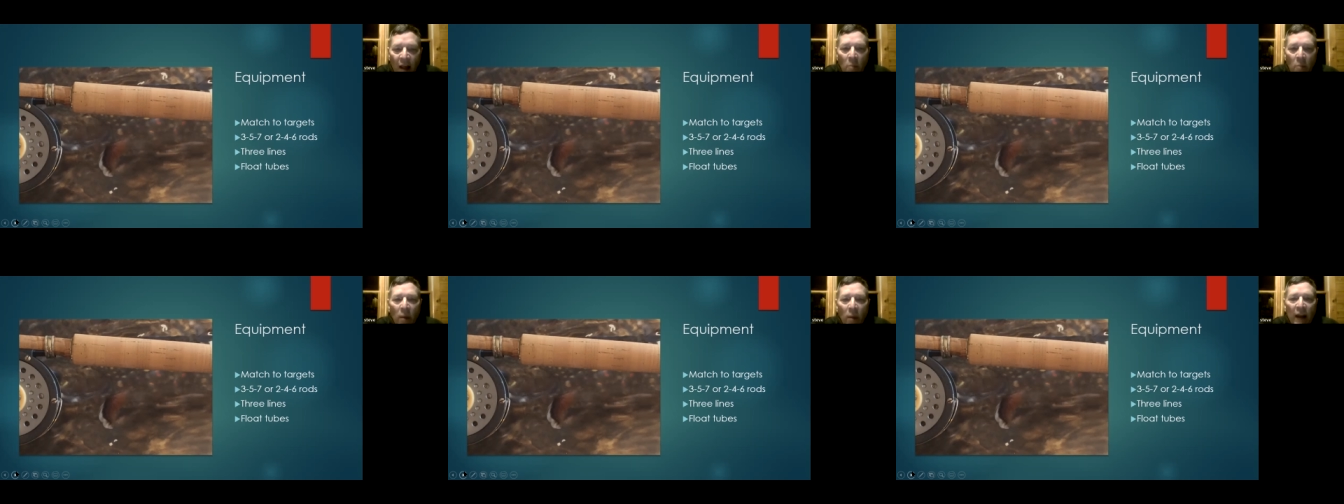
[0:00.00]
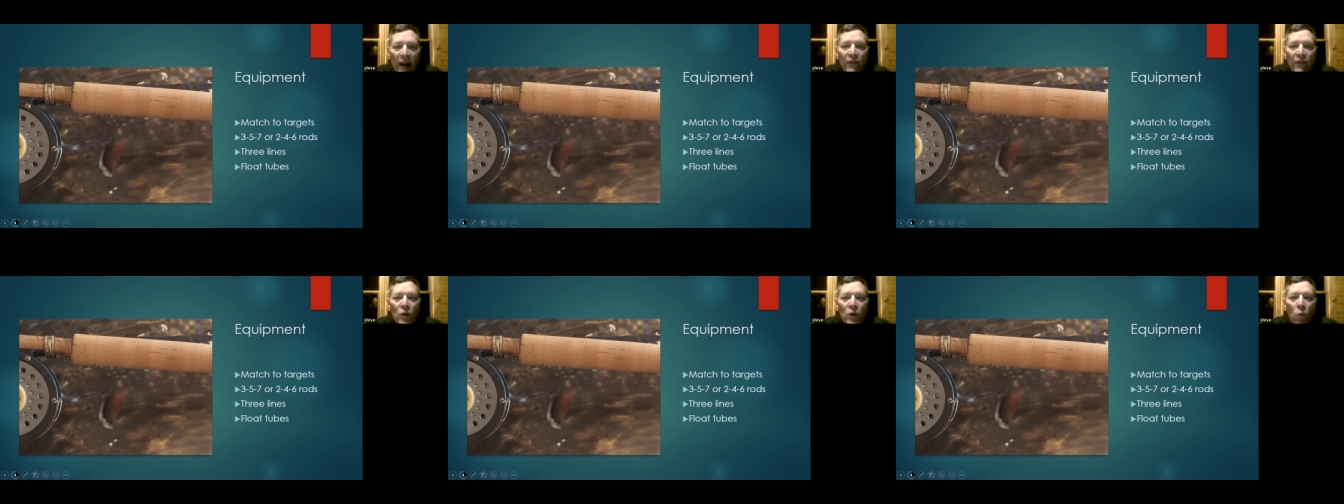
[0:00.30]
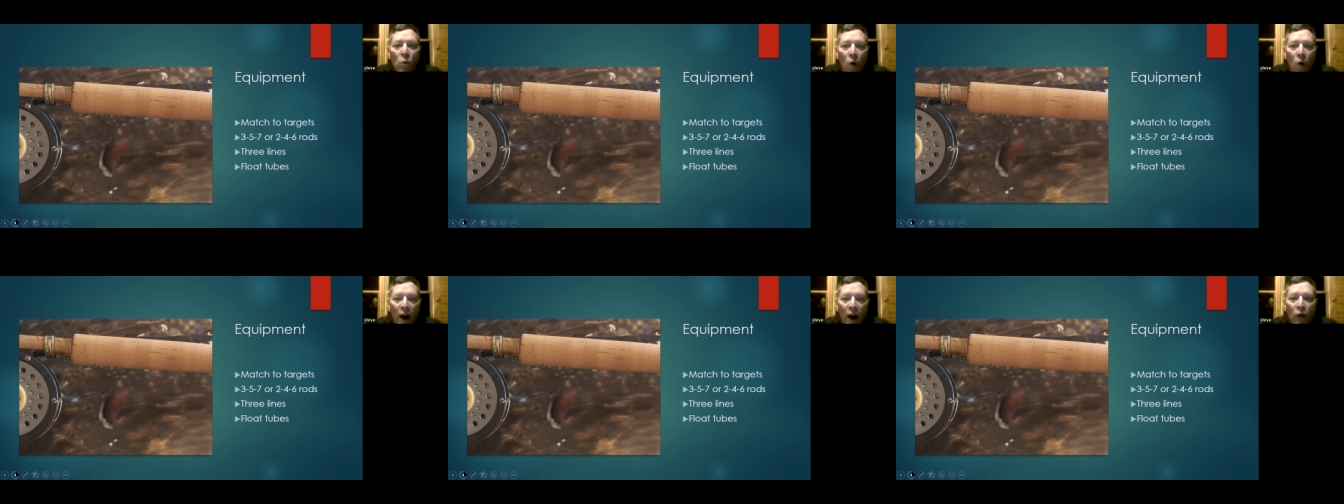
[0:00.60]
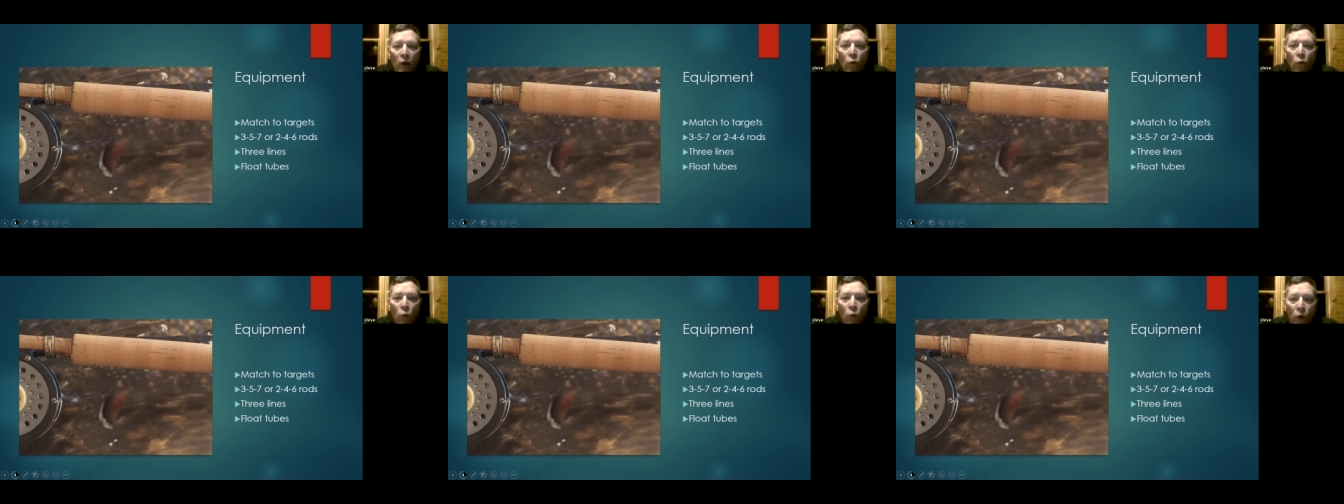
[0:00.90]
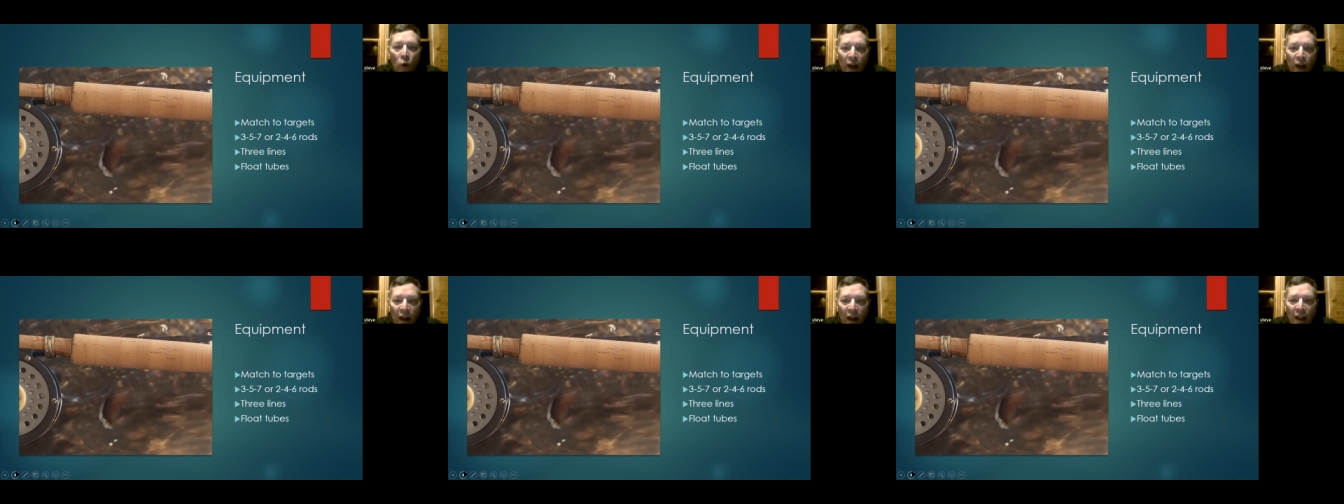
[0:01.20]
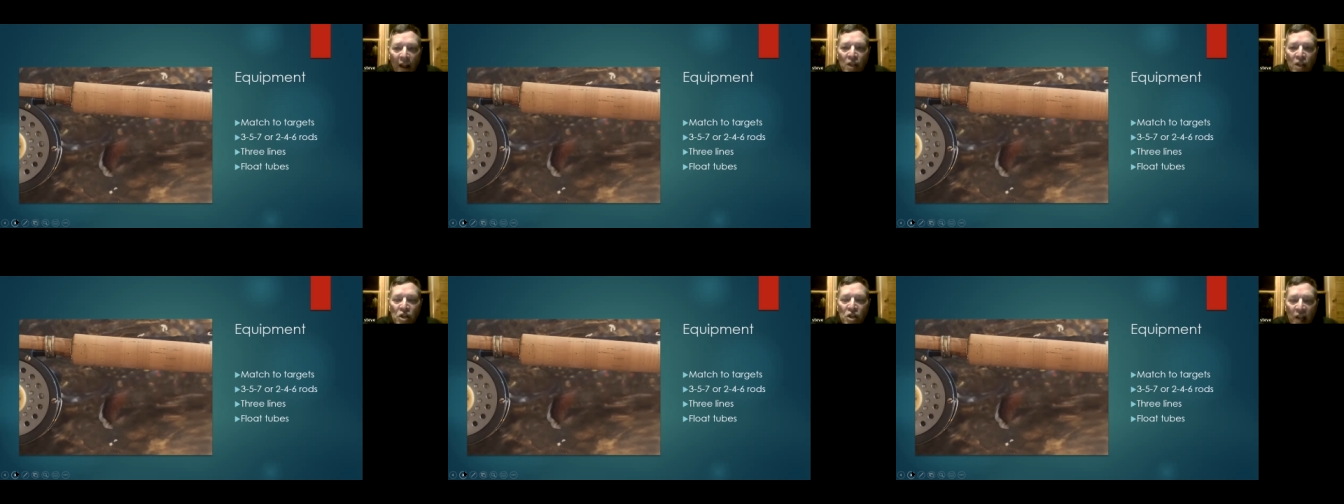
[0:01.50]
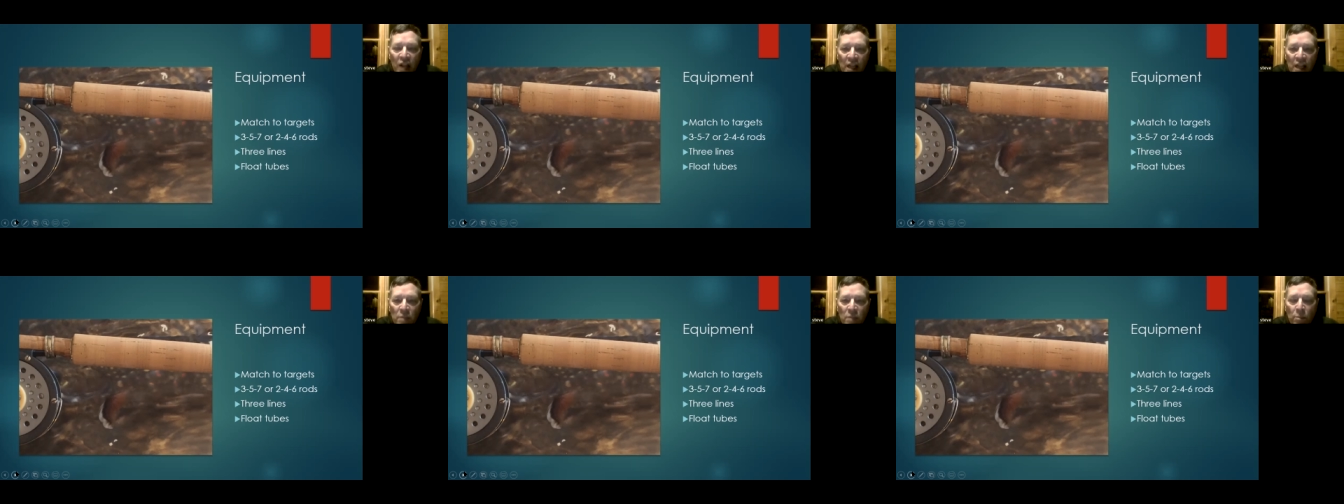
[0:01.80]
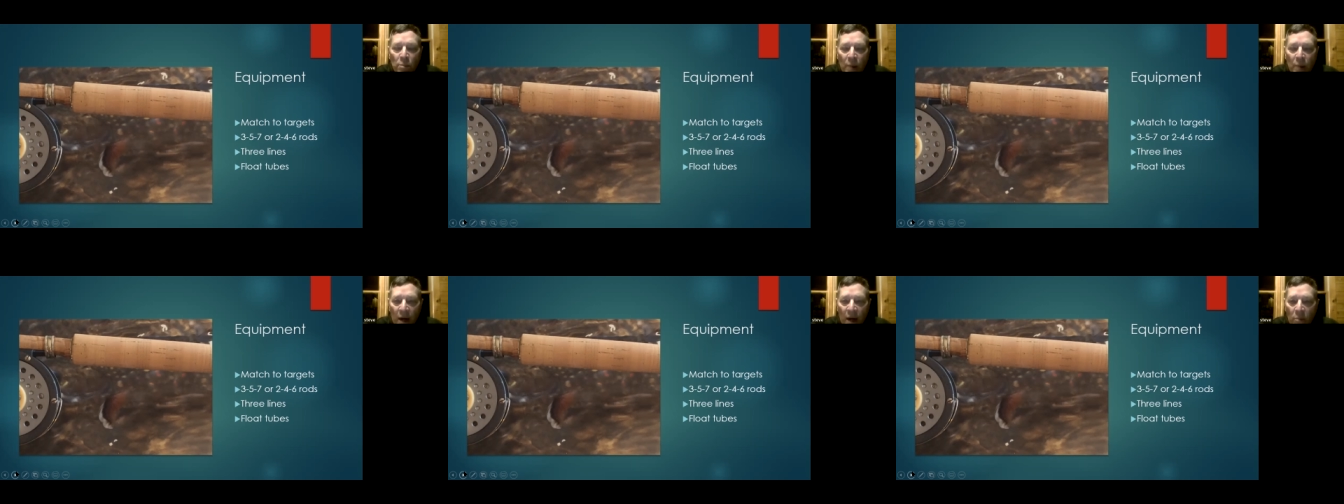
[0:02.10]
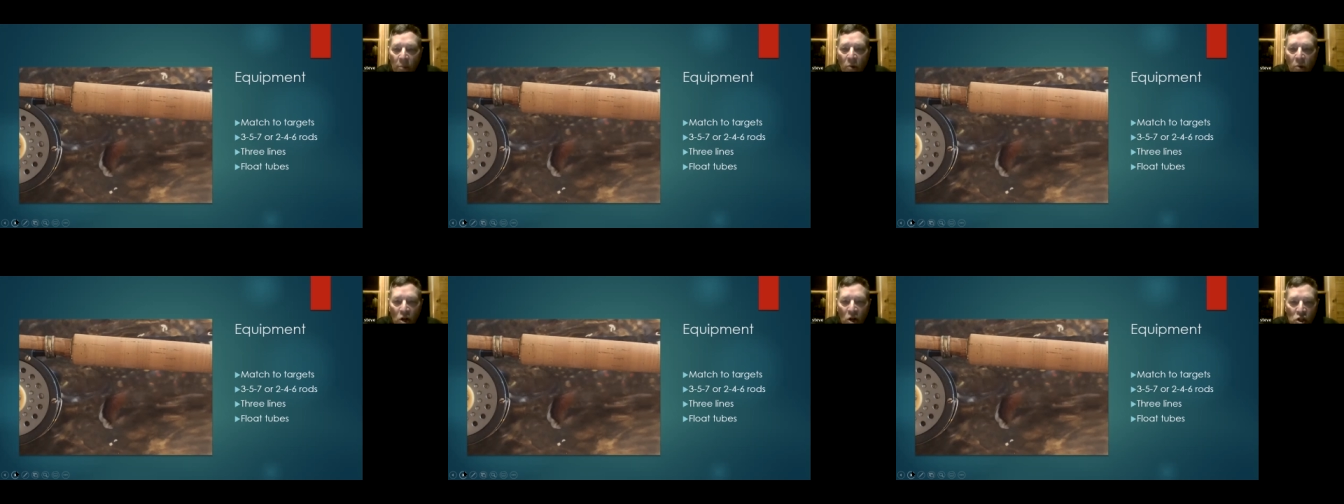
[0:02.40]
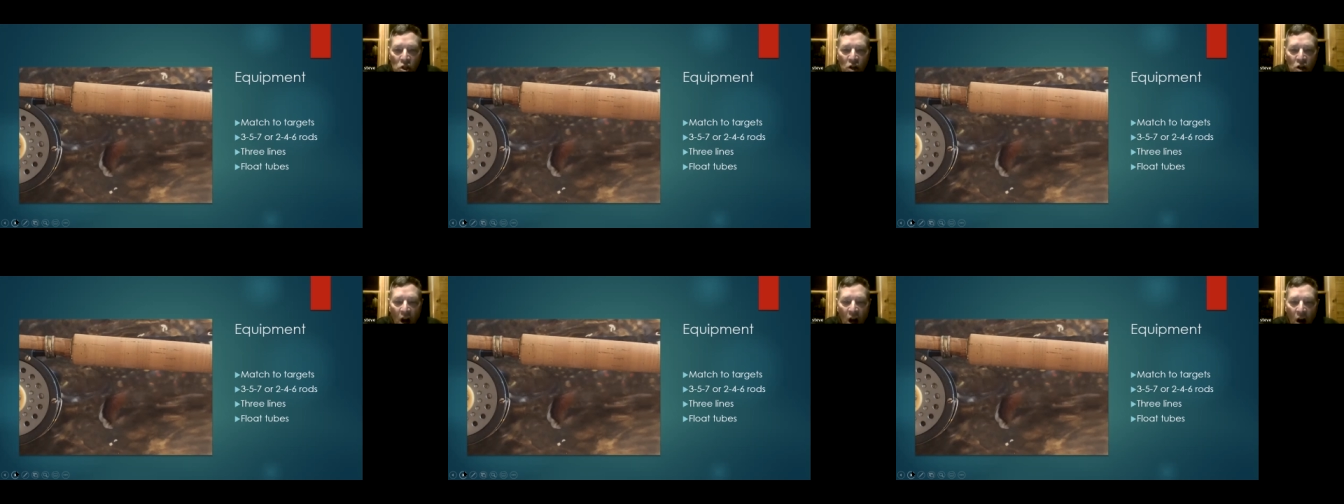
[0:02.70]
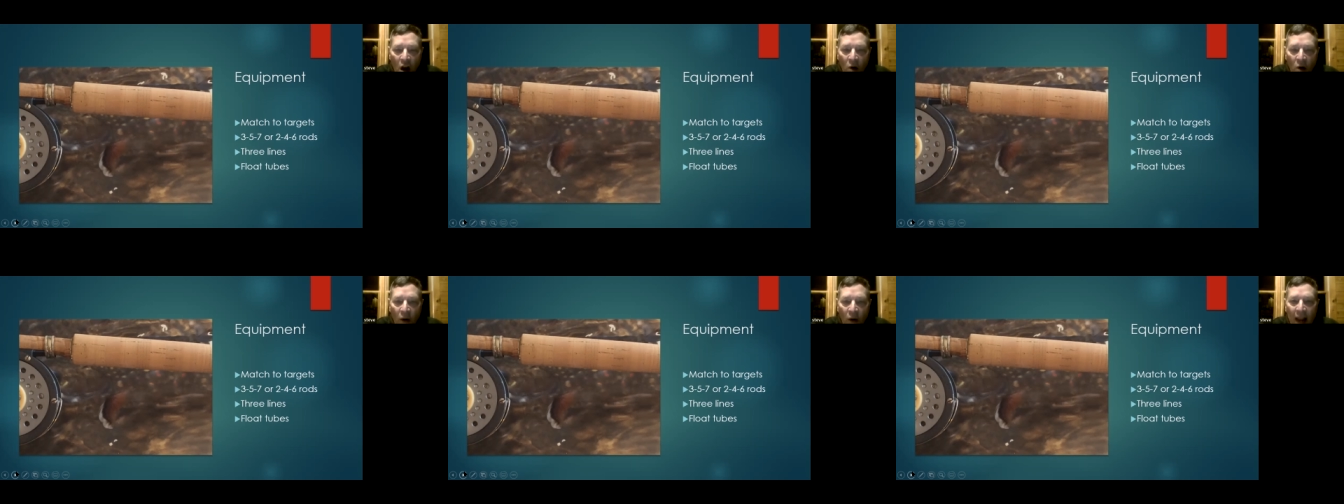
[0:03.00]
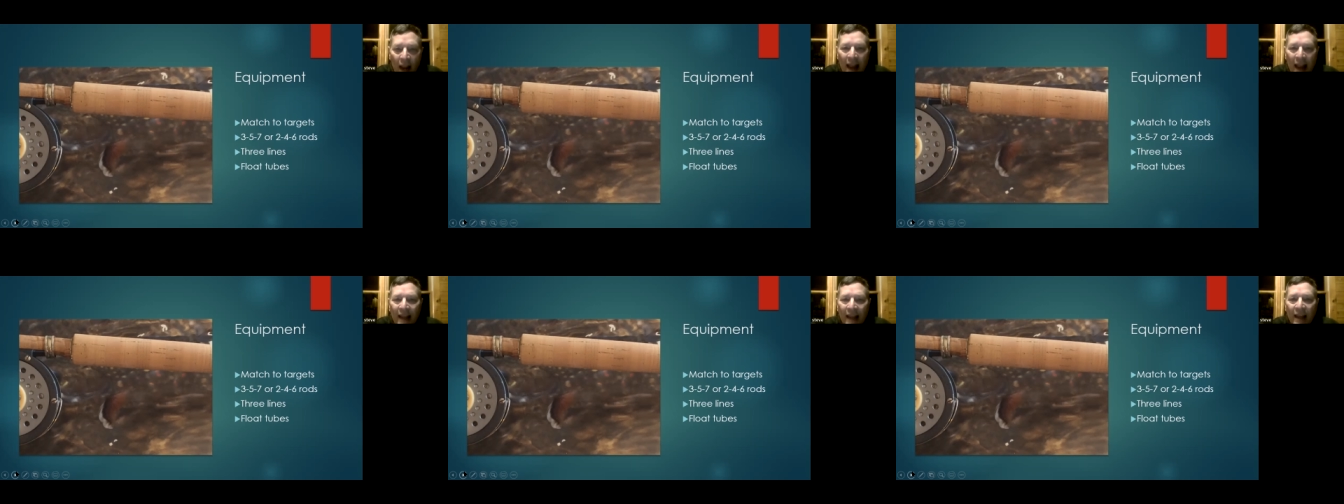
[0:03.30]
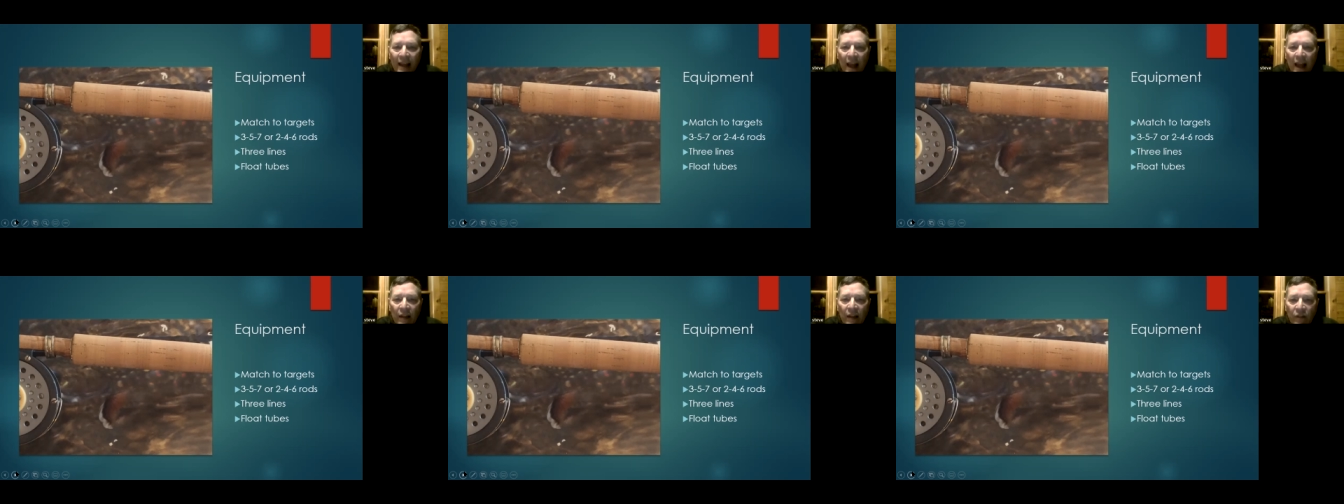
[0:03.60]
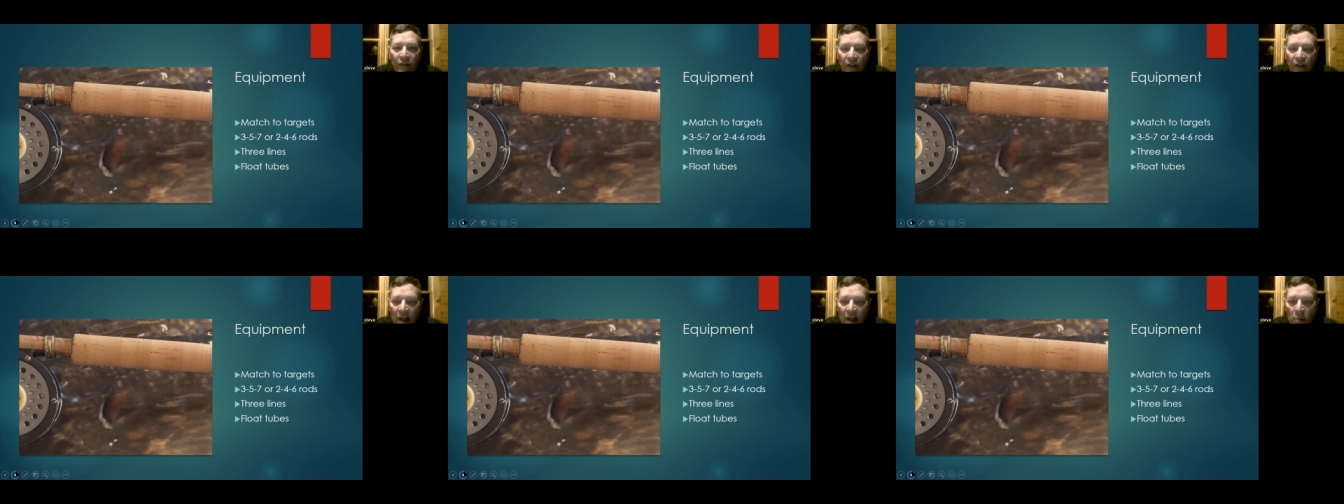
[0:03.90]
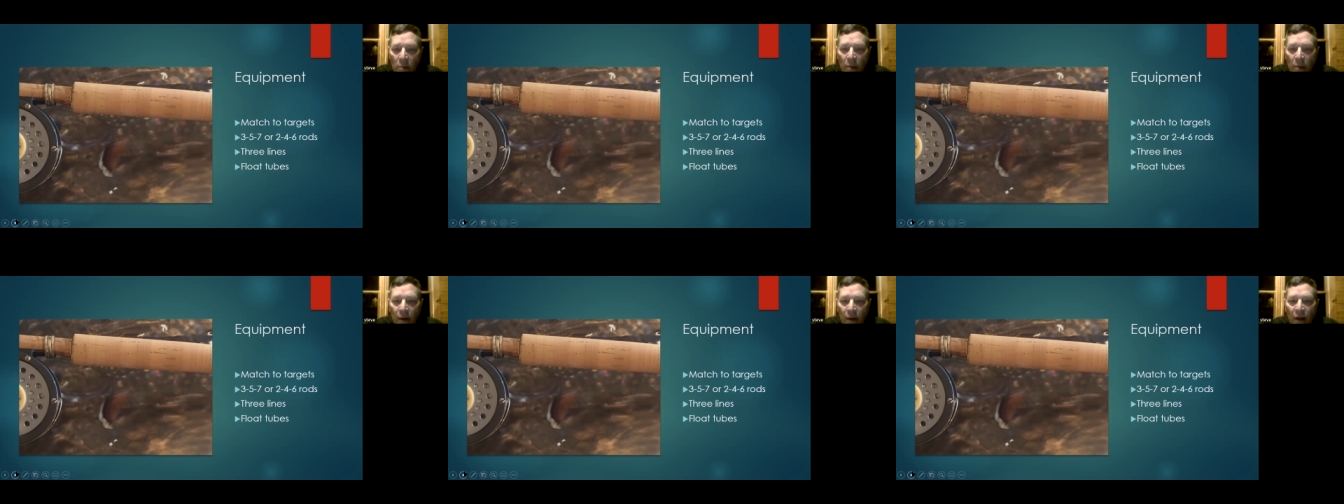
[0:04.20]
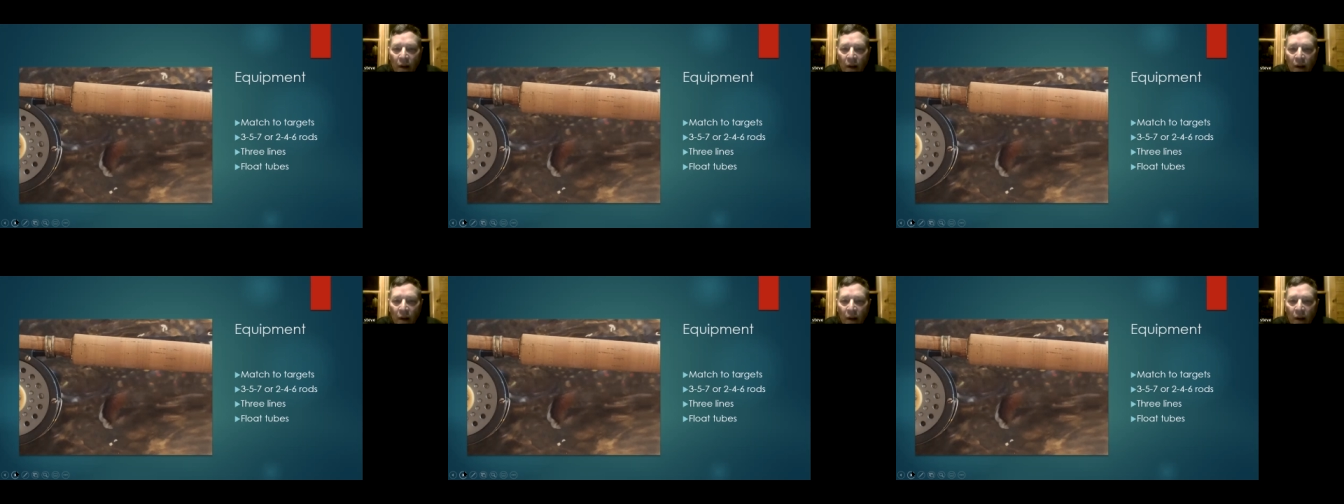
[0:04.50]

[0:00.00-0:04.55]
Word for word: But if you want to really chase big brook trout and get deep